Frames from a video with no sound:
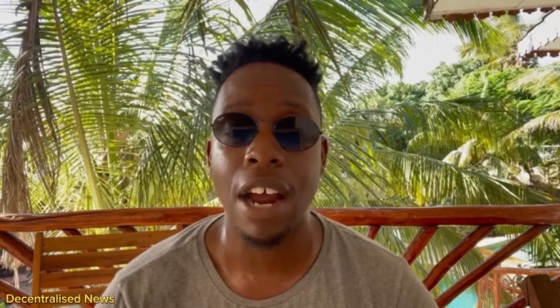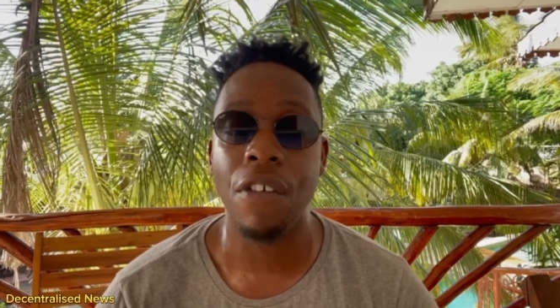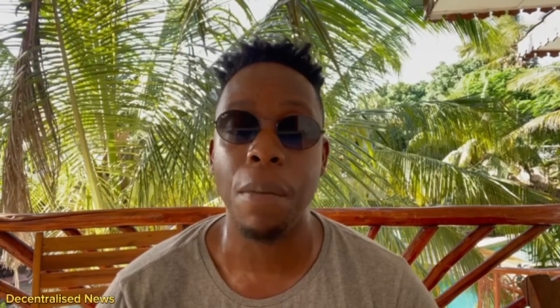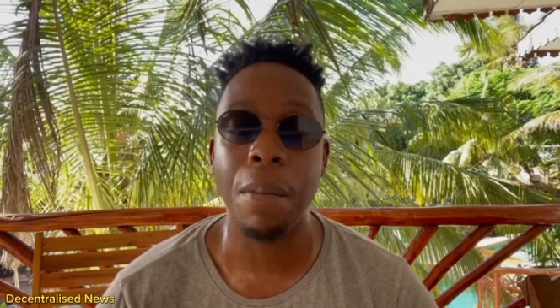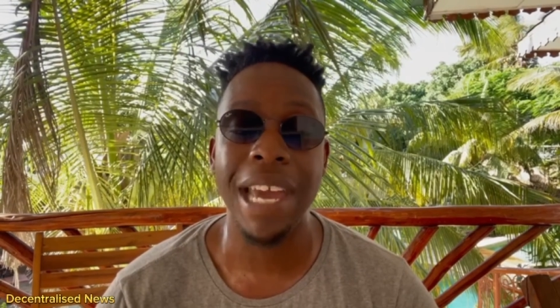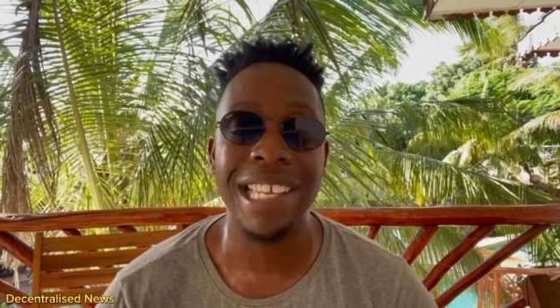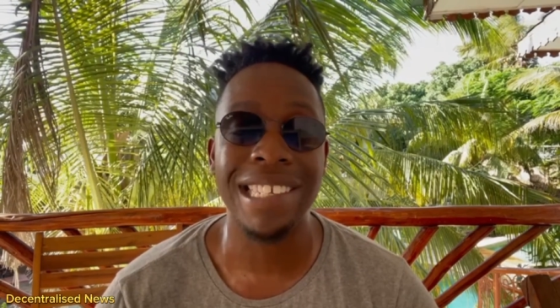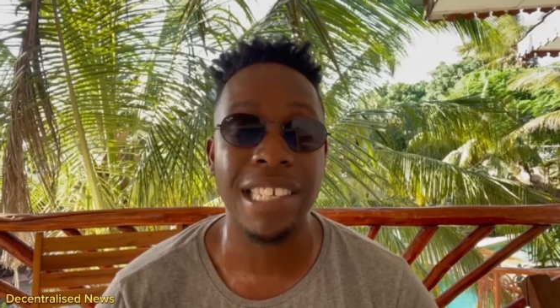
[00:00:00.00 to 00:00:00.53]

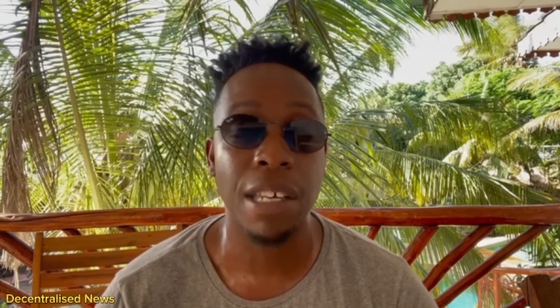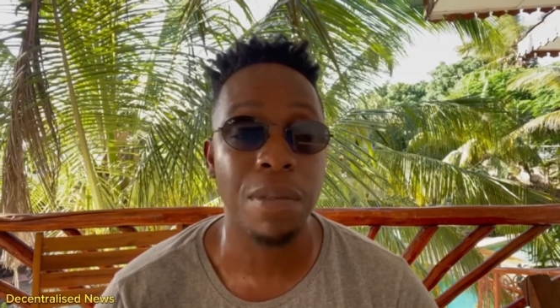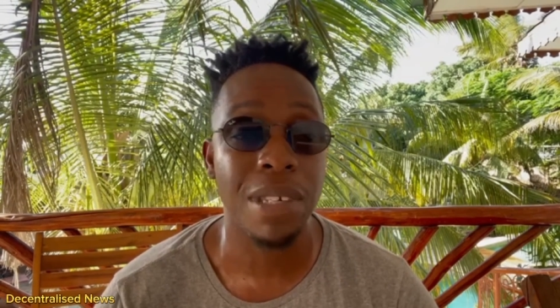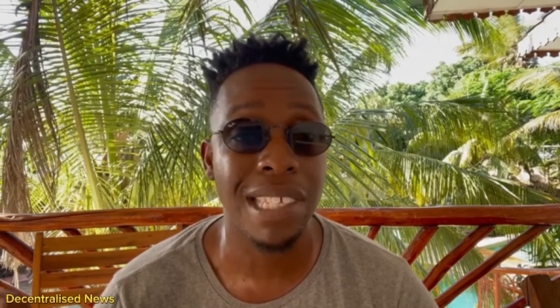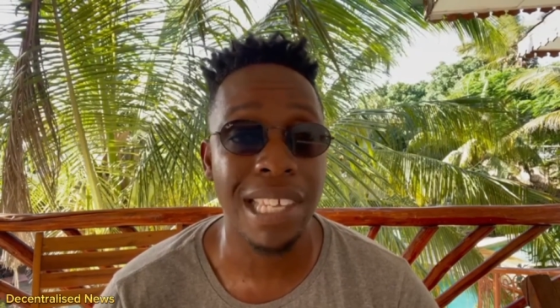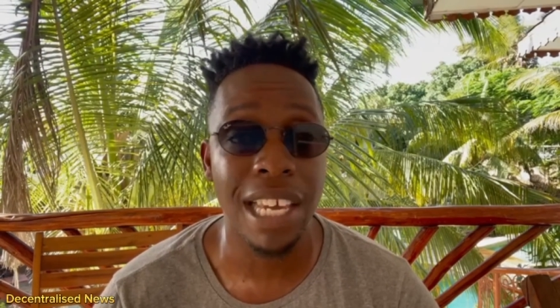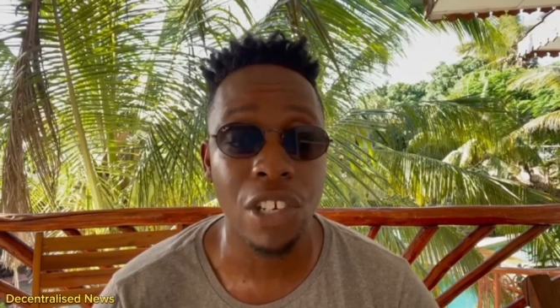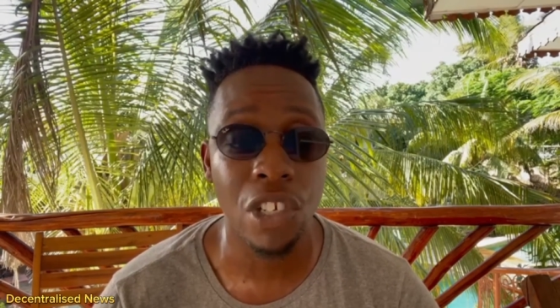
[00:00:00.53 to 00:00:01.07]
remain
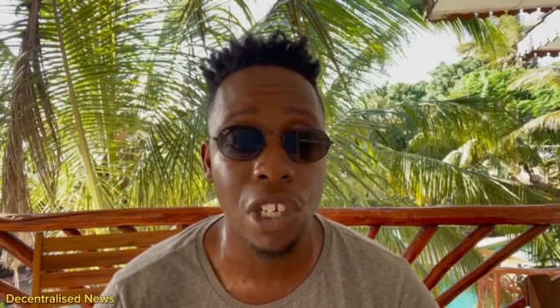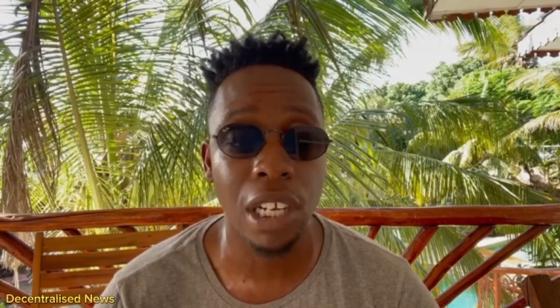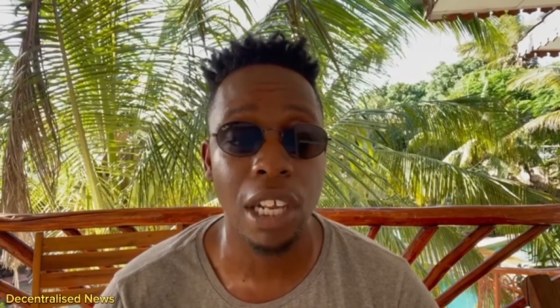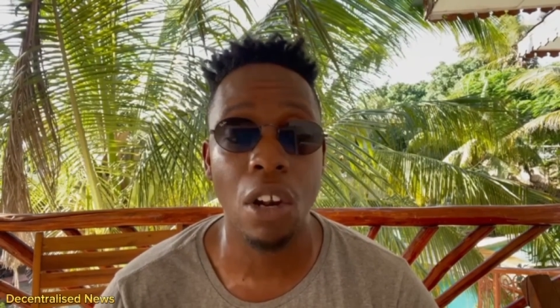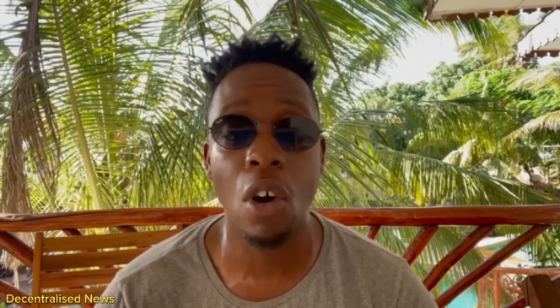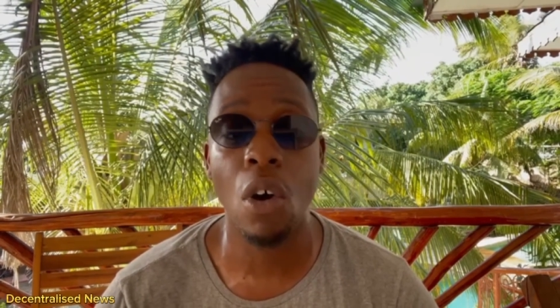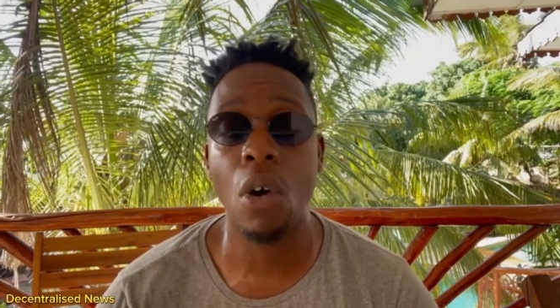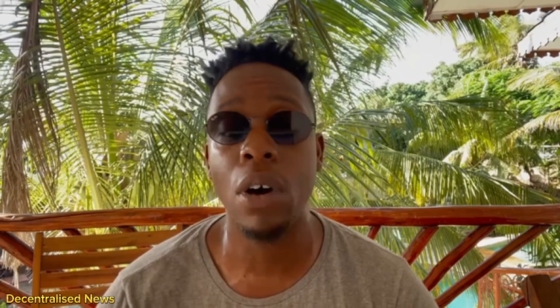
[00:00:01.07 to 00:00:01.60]
substantially
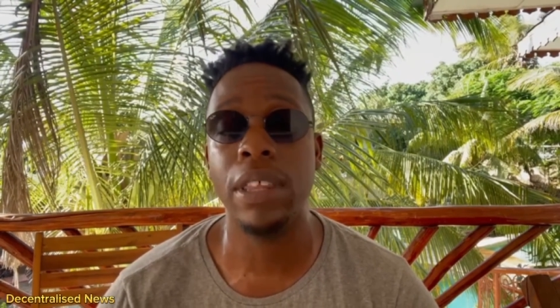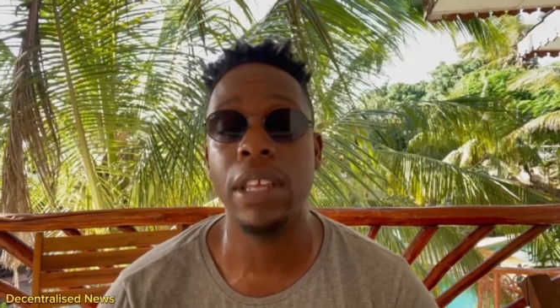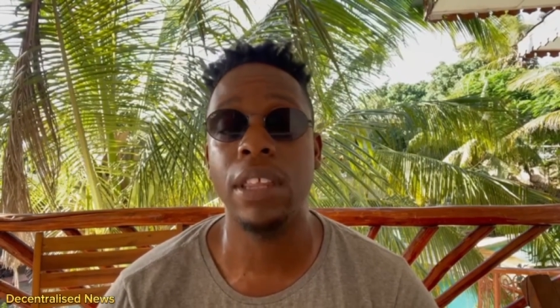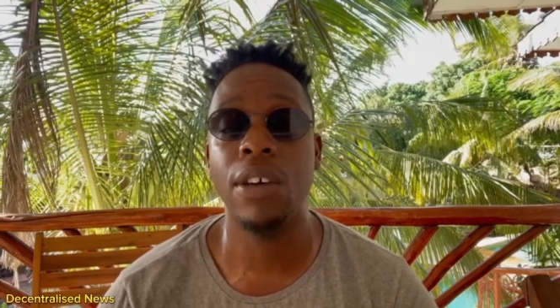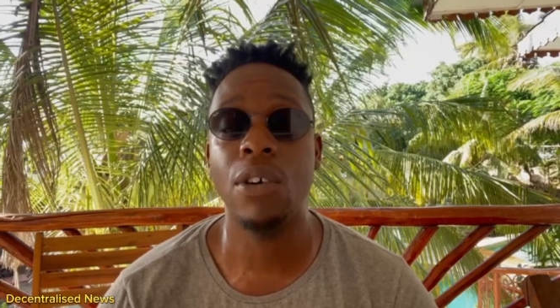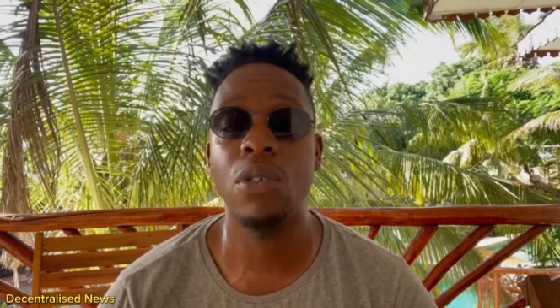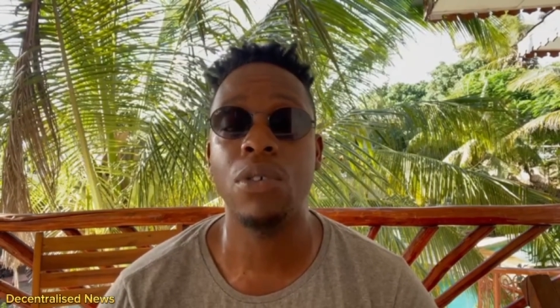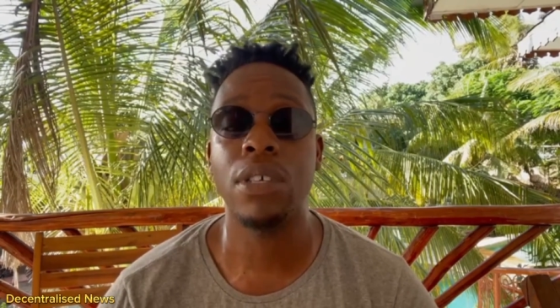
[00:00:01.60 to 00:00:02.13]
lower than
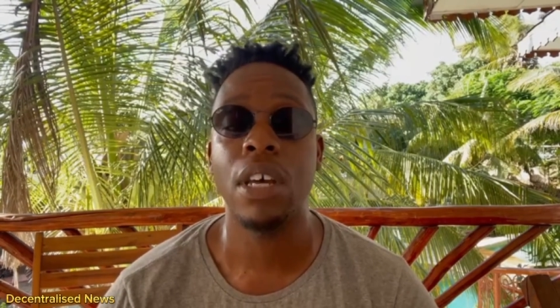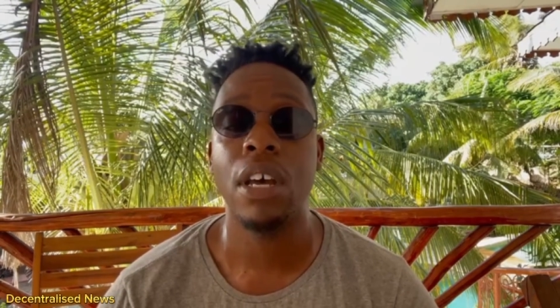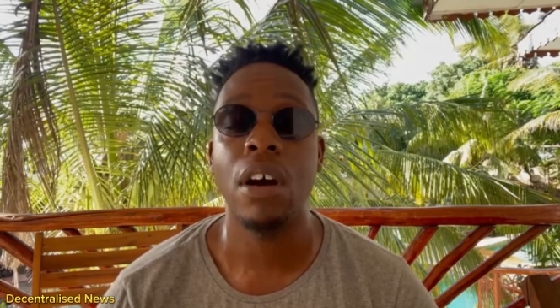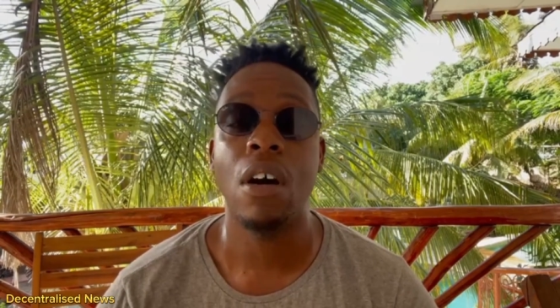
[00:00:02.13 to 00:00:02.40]
those